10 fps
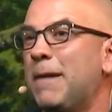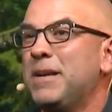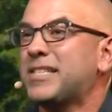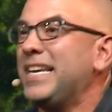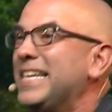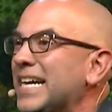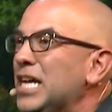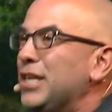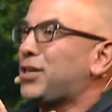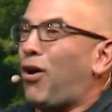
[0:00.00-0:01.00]
And that means I need to
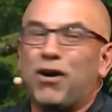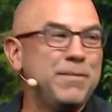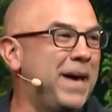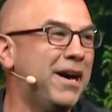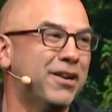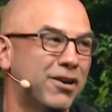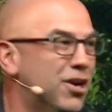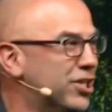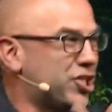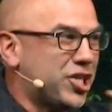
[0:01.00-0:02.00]
talk about it
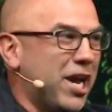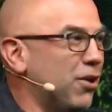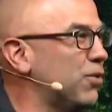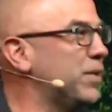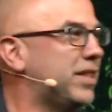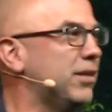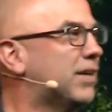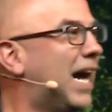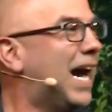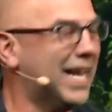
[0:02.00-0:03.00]
or share it with you,
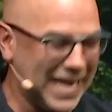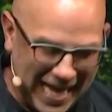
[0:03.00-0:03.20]
God.